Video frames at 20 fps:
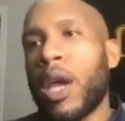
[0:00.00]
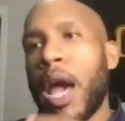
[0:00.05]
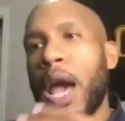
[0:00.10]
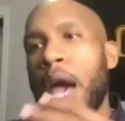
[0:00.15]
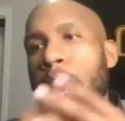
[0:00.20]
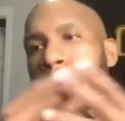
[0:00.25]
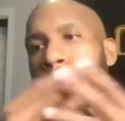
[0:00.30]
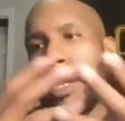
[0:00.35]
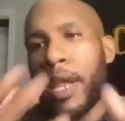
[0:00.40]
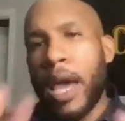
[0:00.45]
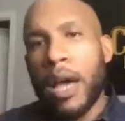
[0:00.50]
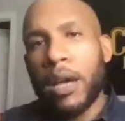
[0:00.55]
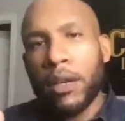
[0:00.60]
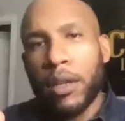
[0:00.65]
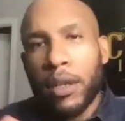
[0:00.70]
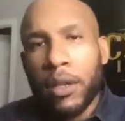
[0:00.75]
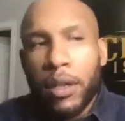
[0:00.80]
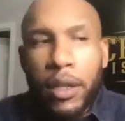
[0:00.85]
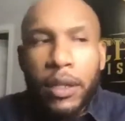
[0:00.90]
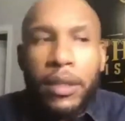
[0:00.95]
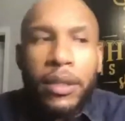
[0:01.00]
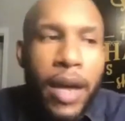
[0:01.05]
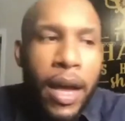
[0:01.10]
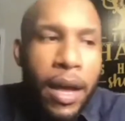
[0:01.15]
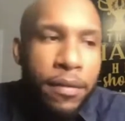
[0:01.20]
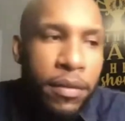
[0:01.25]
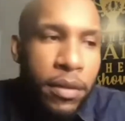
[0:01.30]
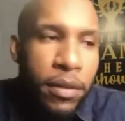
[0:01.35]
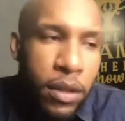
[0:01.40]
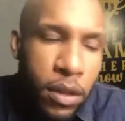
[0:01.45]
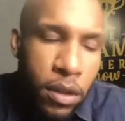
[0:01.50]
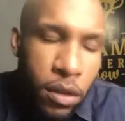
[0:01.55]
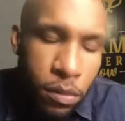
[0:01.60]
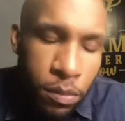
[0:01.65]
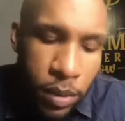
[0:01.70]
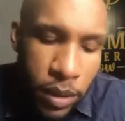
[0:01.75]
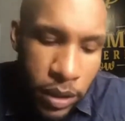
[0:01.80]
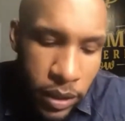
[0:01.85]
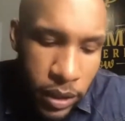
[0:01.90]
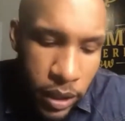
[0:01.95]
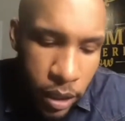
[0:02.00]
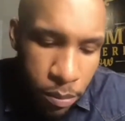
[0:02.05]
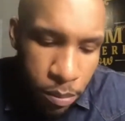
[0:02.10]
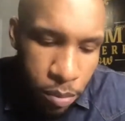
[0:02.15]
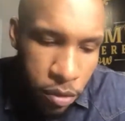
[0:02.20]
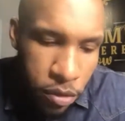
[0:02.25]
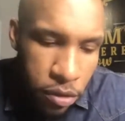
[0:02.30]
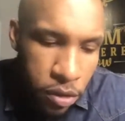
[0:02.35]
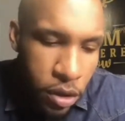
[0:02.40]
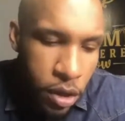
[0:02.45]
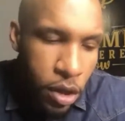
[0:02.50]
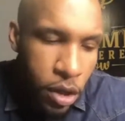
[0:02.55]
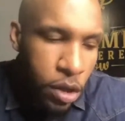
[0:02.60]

and I can dive a little bit deeper.